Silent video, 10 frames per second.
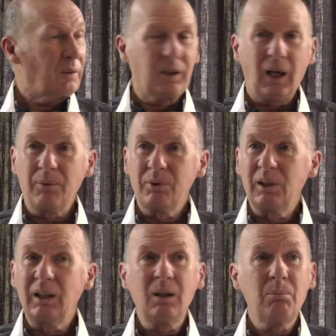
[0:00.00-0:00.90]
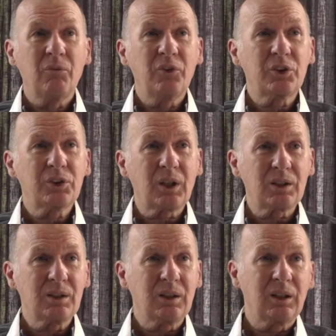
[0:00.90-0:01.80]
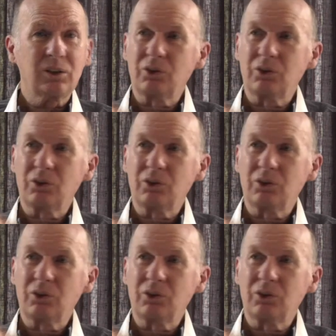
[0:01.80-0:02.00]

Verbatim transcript: the heavenly nymphs, doesn't he?